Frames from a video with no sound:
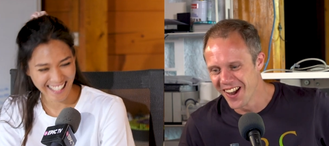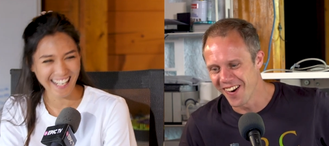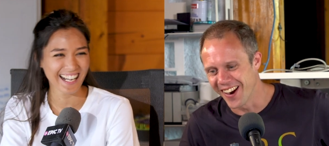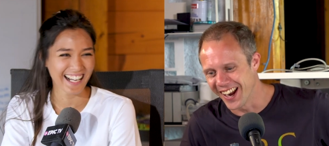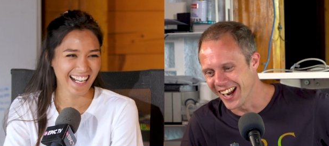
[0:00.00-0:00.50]

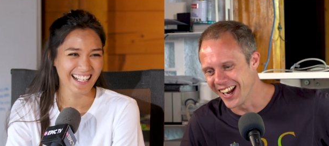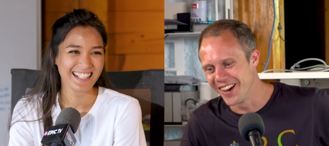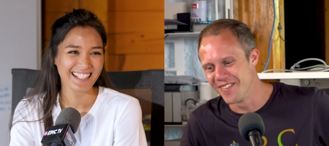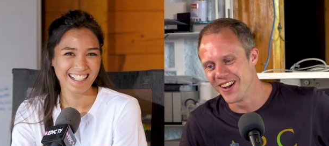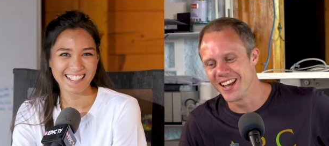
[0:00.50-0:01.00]
Speaker 1: All right.
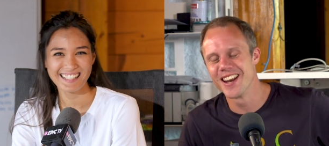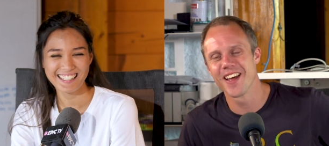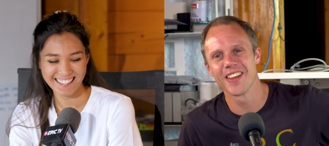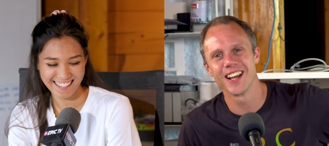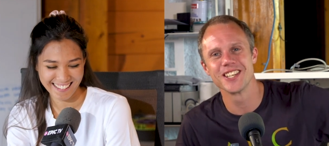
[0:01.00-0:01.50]
Uh,
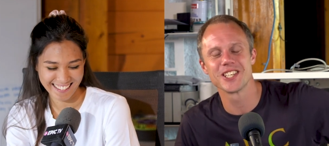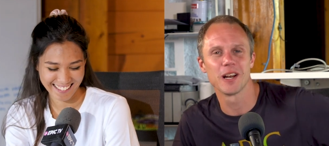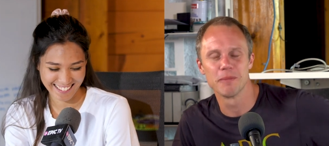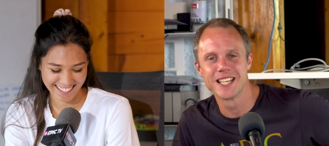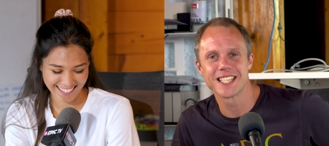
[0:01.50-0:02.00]
another
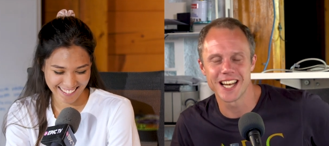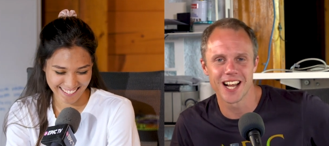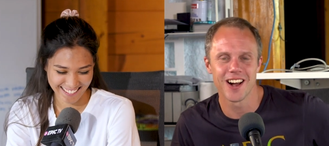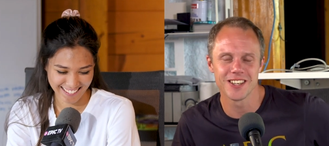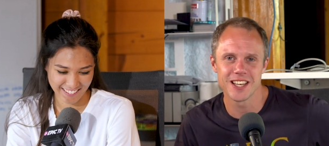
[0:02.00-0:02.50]
gentleman
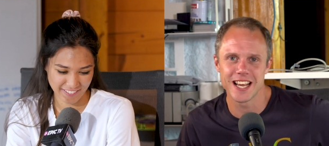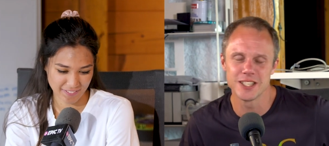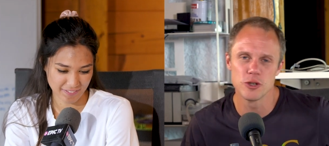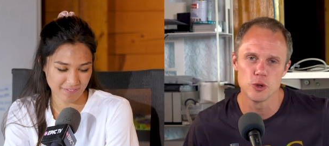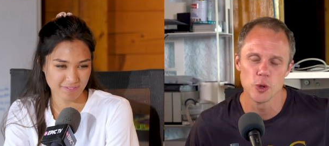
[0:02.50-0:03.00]
sending hers
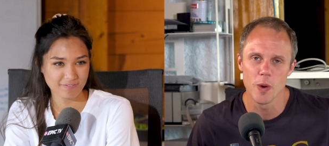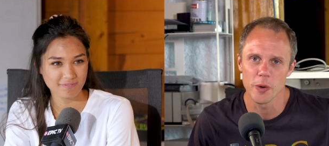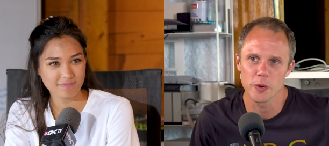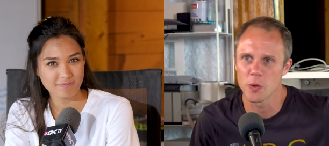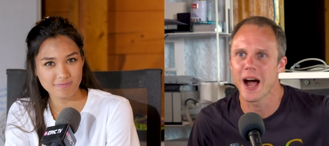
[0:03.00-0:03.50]
is
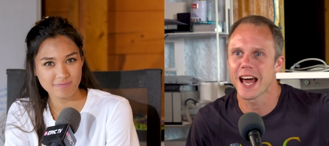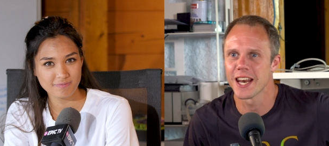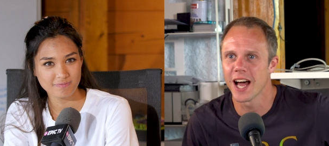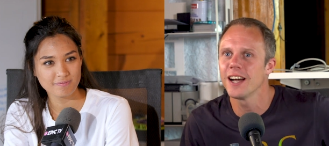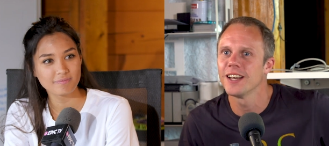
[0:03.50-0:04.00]
Drew
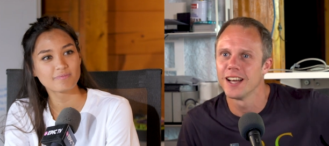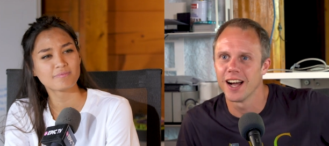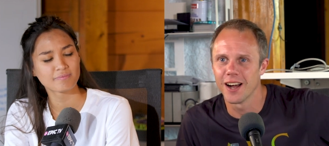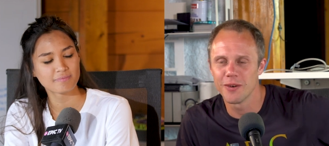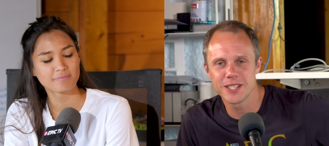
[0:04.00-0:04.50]
Ruana. Uh,
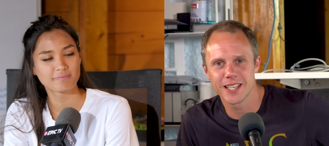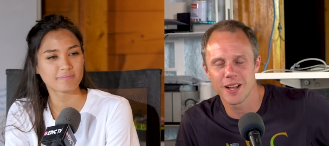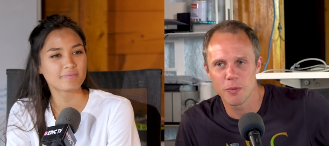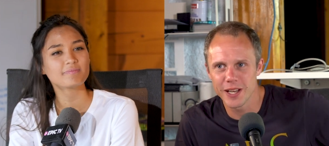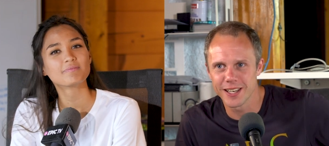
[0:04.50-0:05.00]
I always
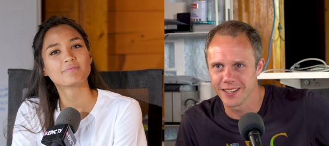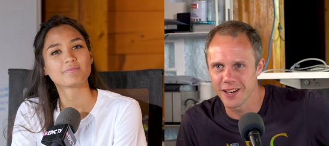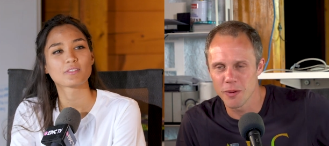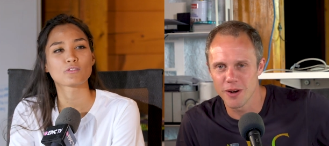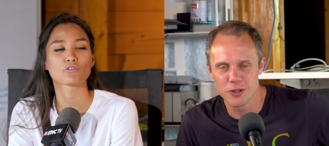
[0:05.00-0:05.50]
say that weirdly.
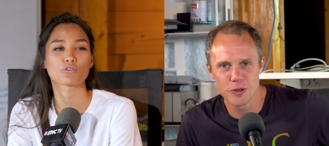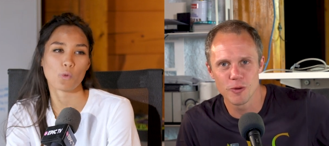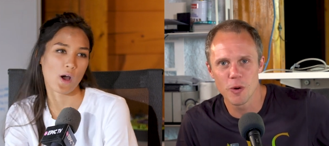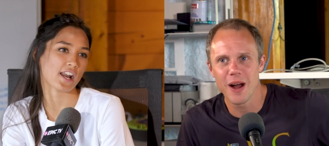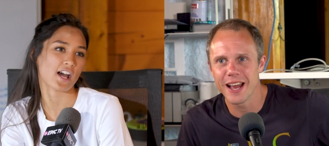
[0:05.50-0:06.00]
I don't know why.
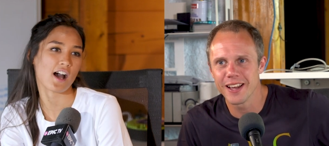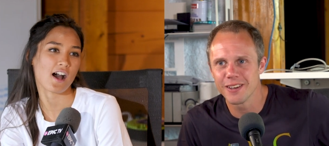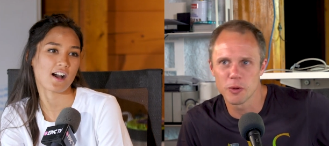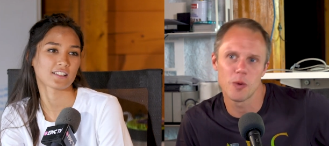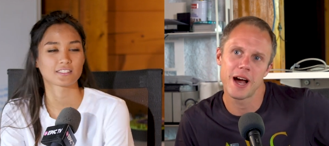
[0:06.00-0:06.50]
Drew
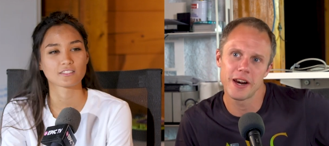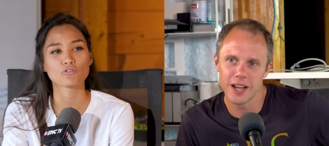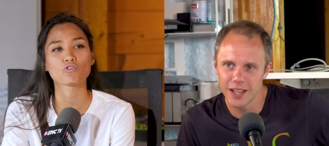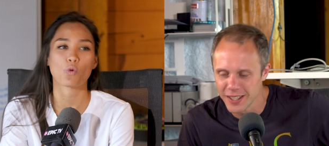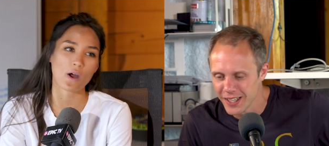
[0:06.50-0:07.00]
Ruana.
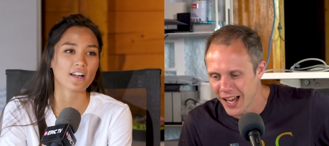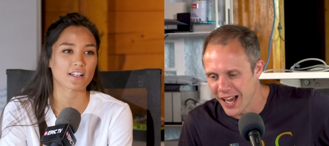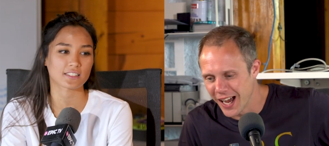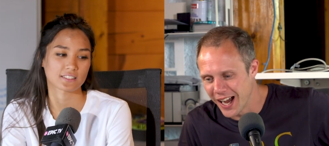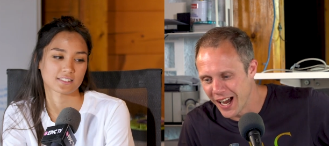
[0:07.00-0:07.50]
Ruana.
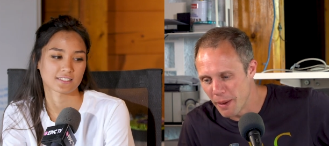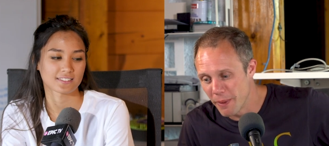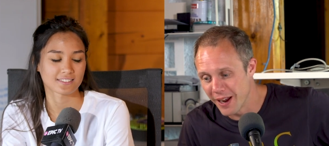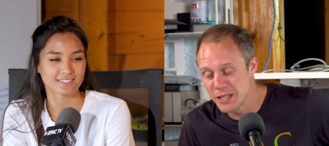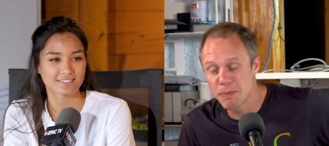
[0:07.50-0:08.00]
Ruana.
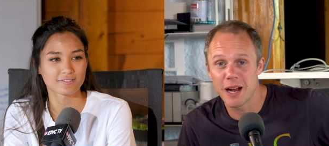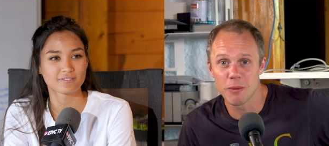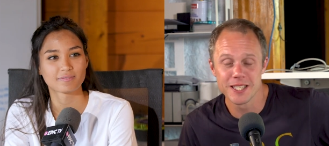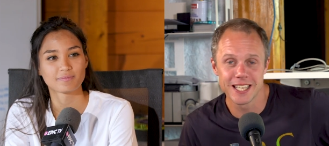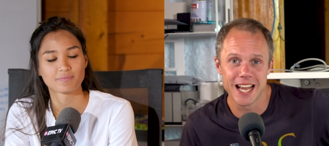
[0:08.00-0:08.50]
Uh, but he's
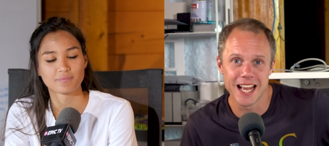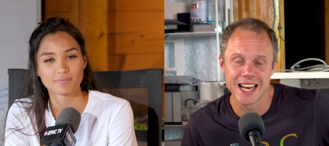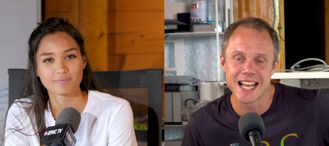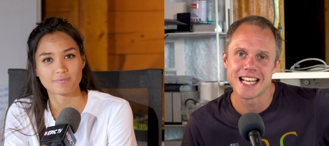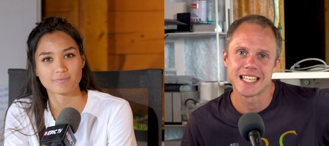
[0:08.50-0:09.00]
back once
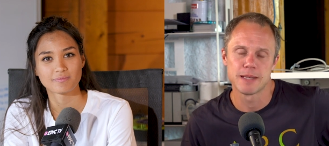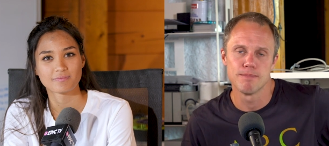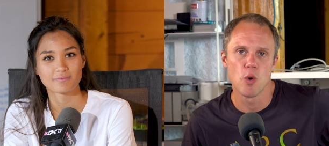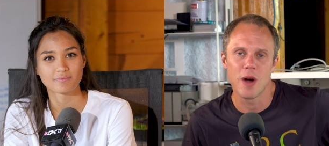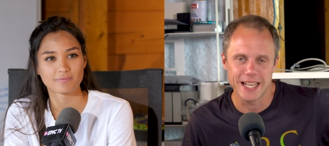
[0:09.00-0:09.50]
again.
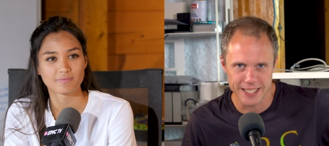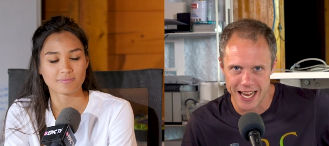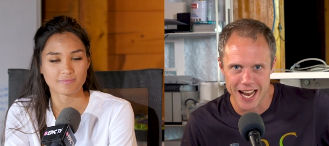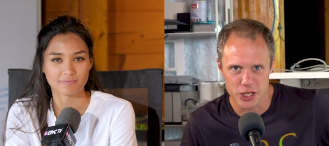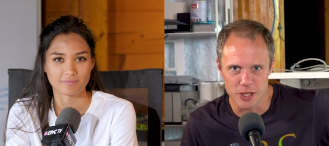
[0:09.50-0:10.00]
Some more
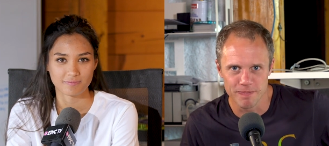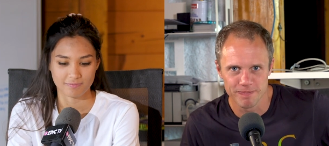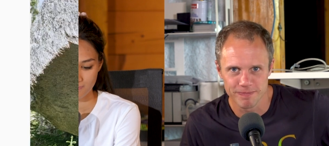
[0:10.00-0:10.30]
8C action.